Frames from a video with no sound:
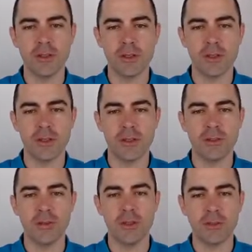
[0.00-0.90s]
to
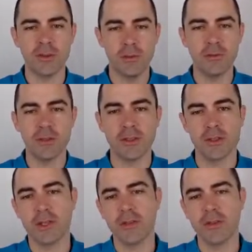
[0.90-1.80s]
the specific
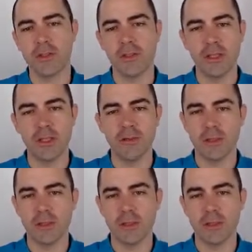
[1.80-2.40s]
scenario that you have,